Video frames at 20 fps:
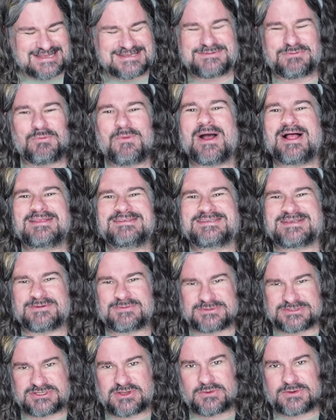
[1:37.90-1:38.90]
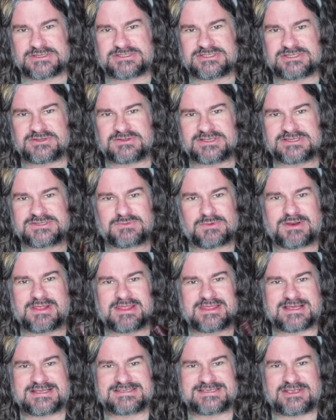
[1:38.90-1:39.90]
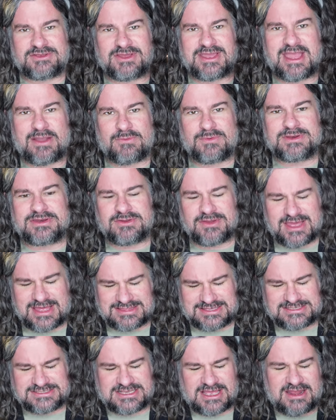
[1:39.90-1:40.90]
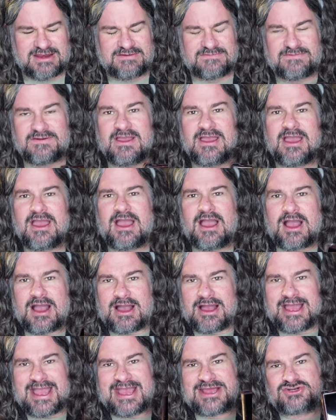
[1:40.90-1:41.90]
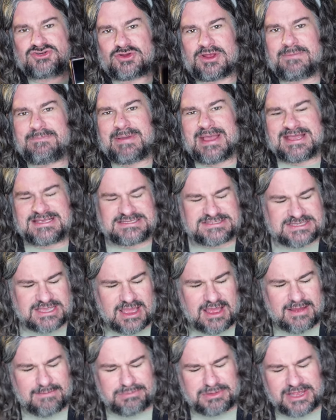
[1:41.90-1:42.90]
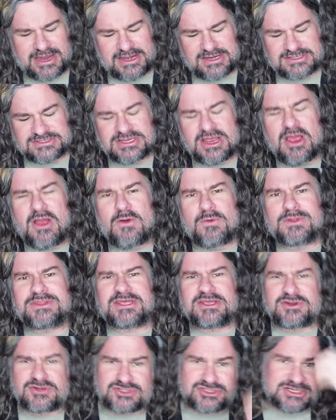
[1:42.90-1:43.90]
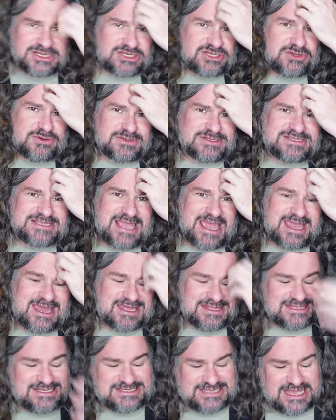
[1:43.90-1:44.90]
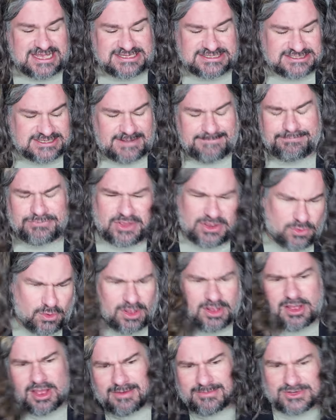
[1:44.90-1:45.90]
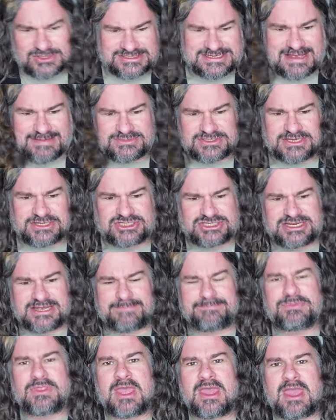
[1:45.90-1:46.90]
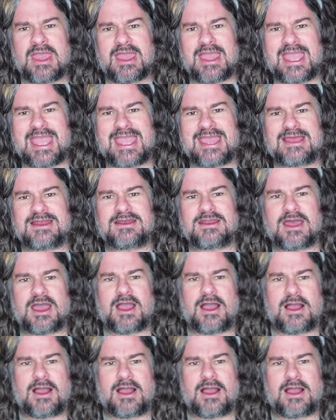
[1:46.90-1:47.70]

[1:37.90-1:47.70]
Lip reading: well as it was going to. That's one of the things that you get when you get these kind of Android-based players. What they usually do is take, in this case, a Qualcomm or a Samsung chip, and